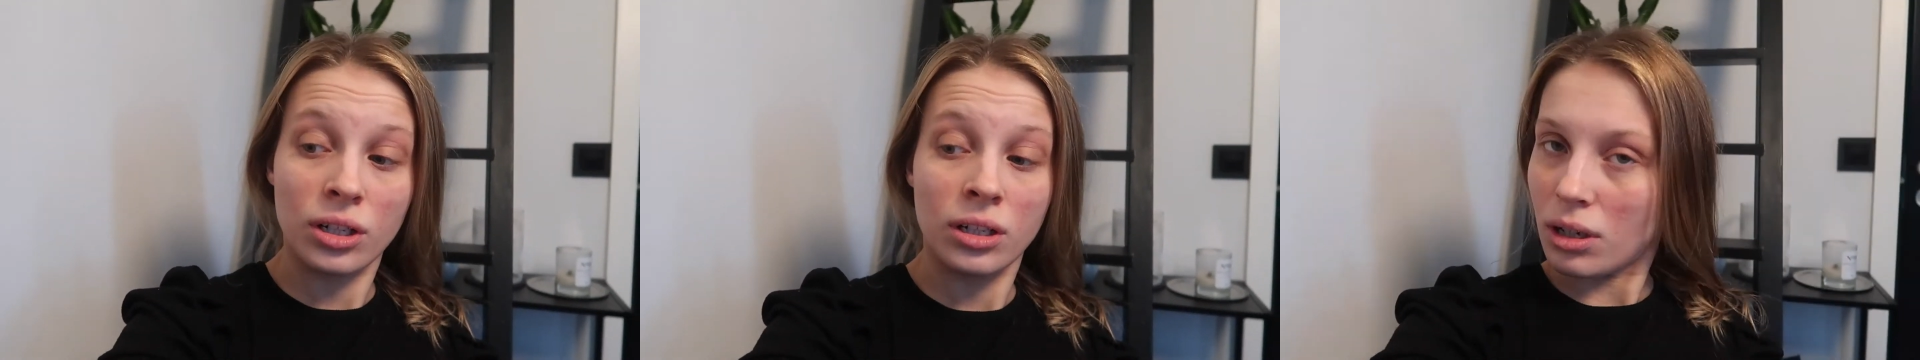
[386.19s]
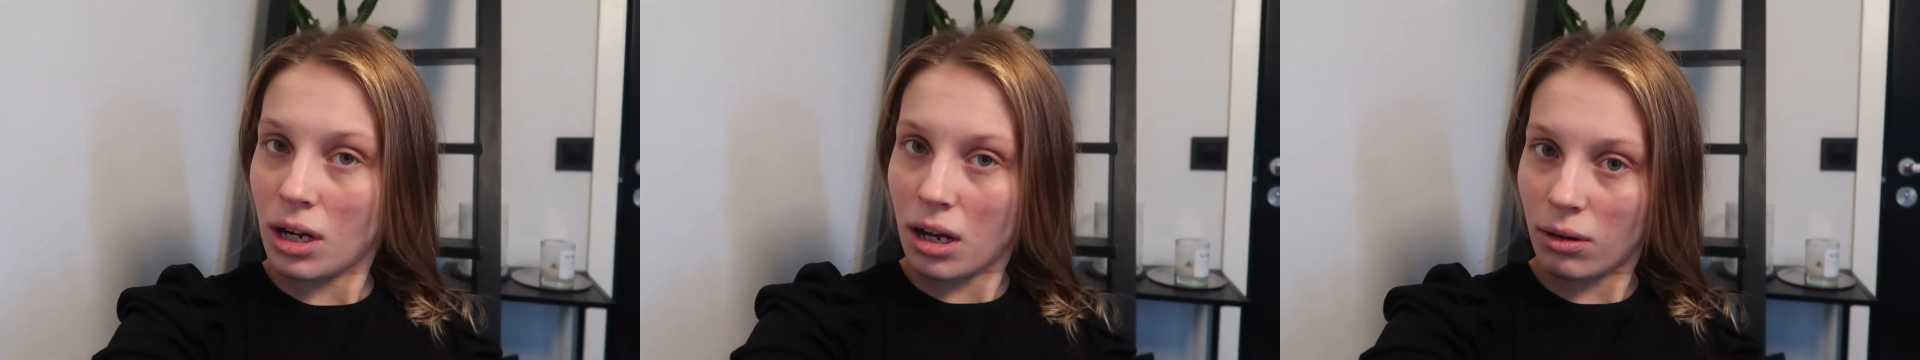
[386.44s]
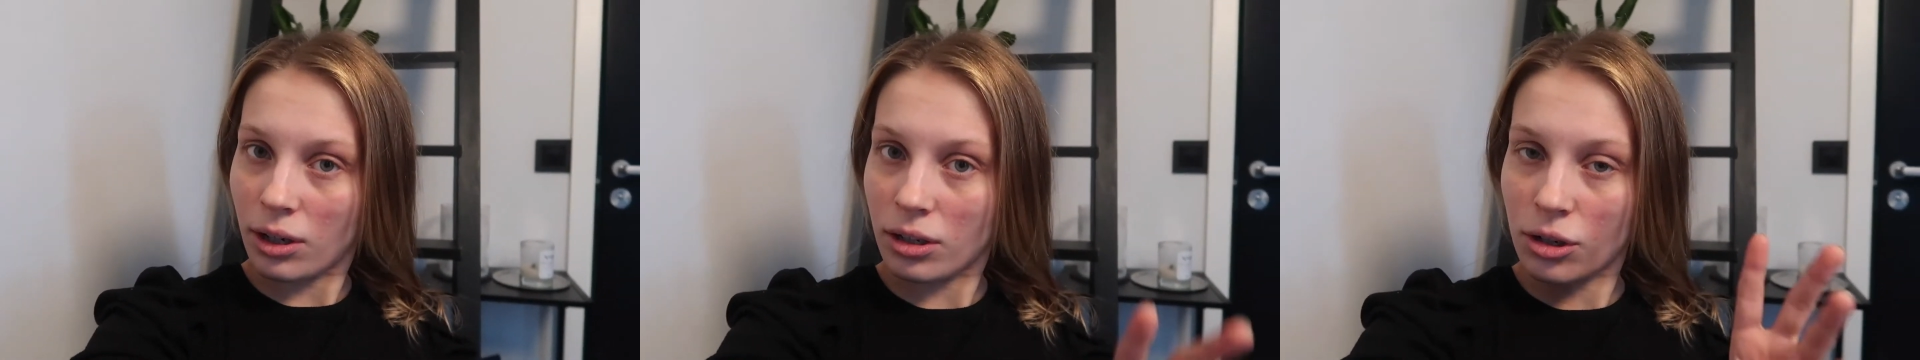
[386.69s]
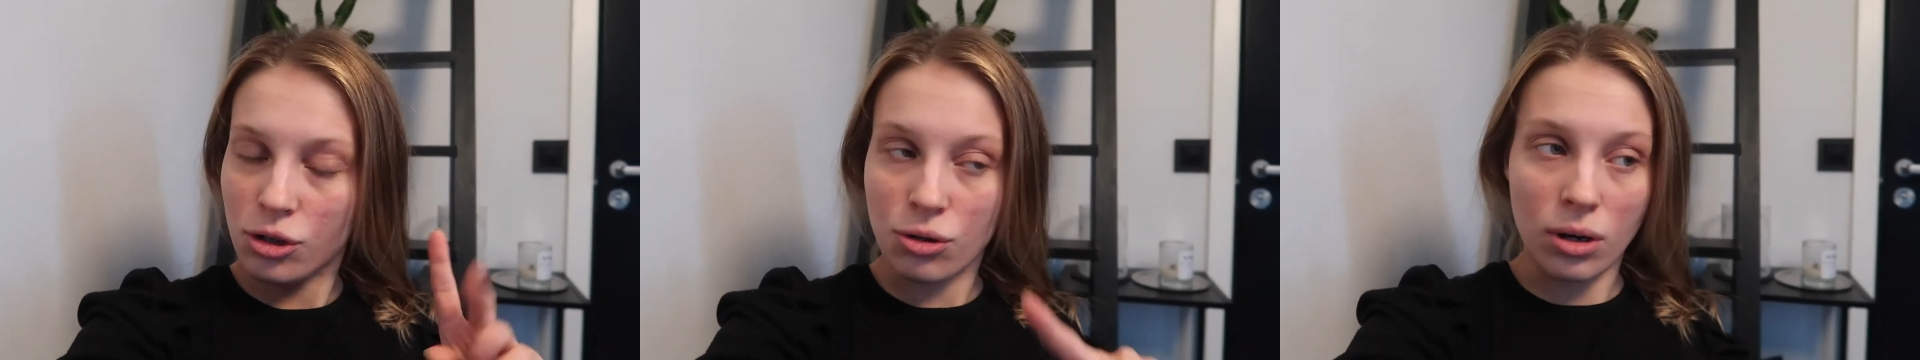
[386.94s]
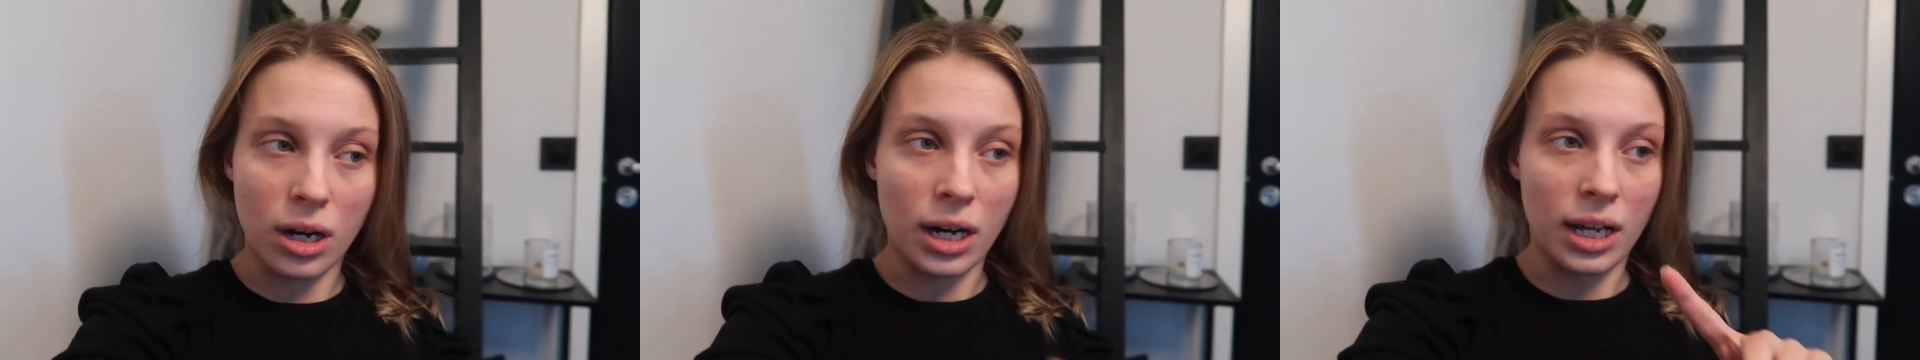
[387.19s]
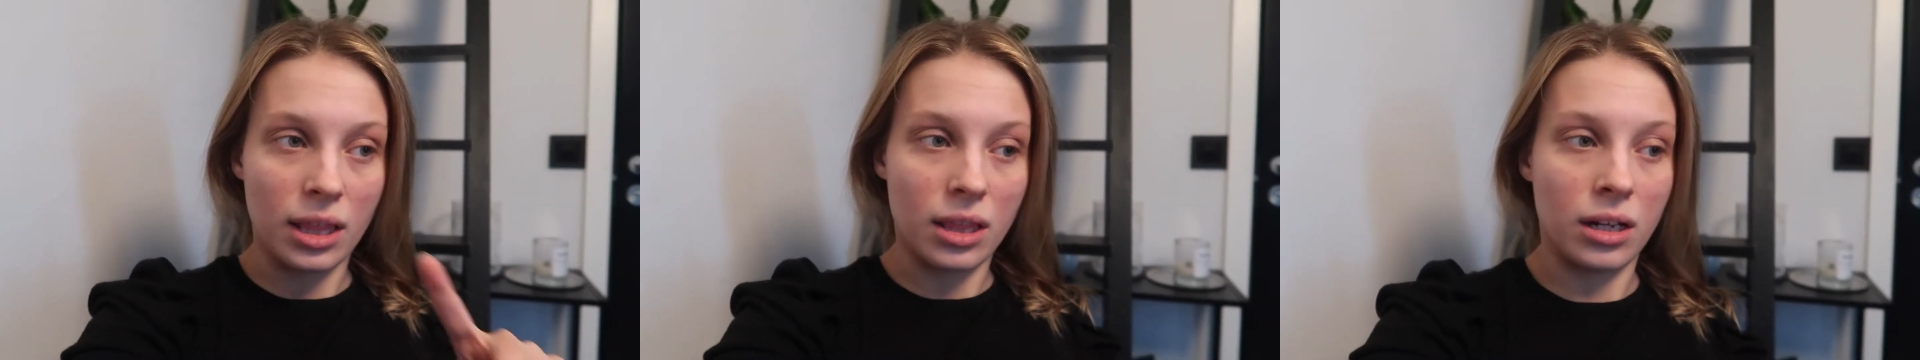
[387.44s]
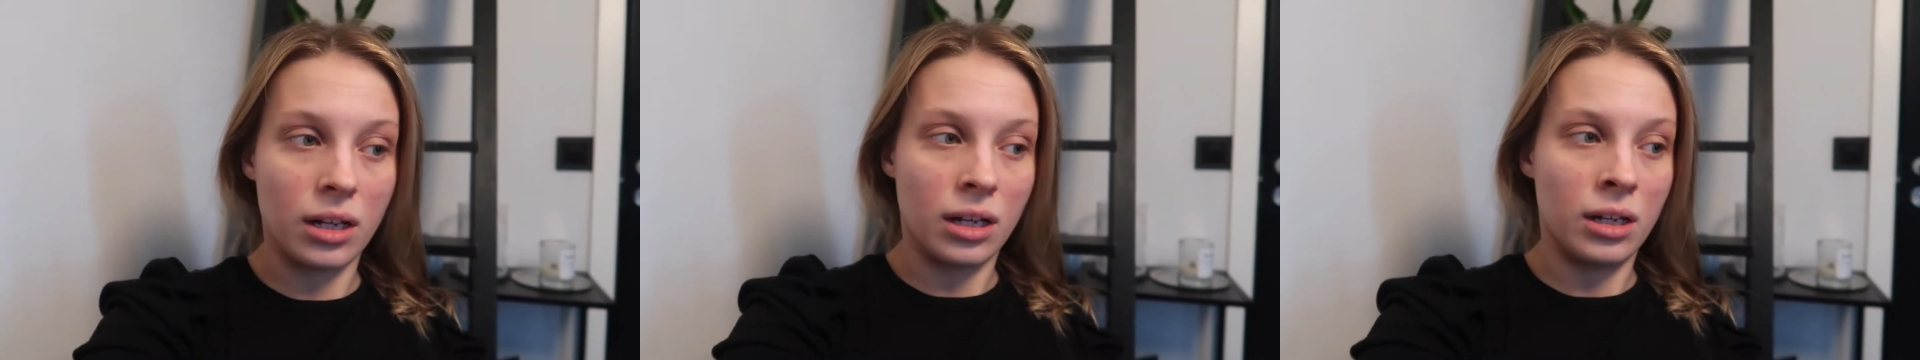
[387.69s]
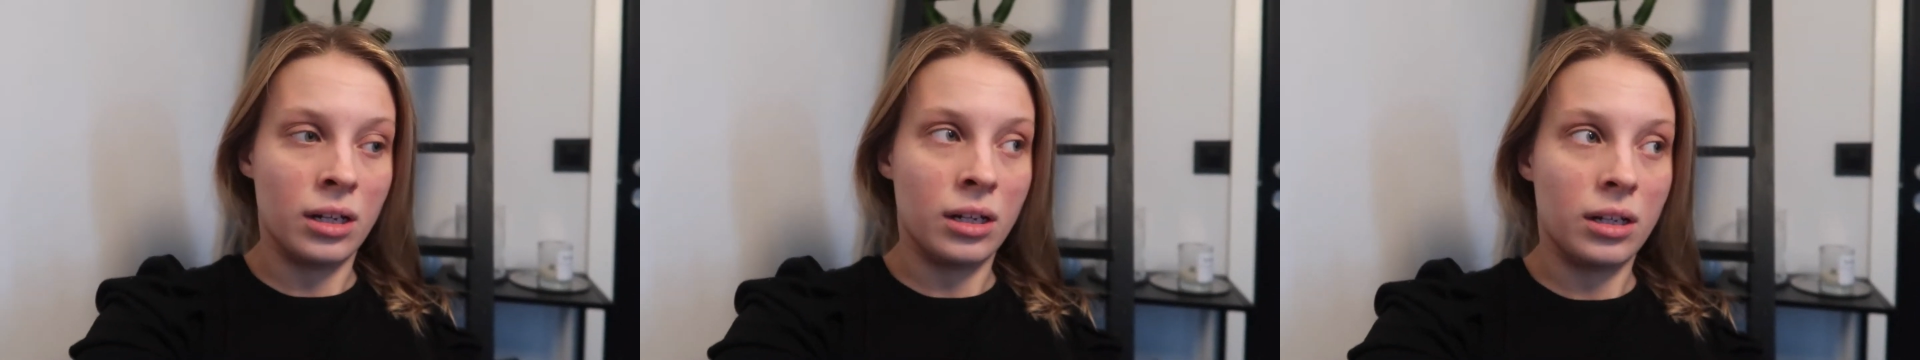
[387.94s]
But now I'm going to try the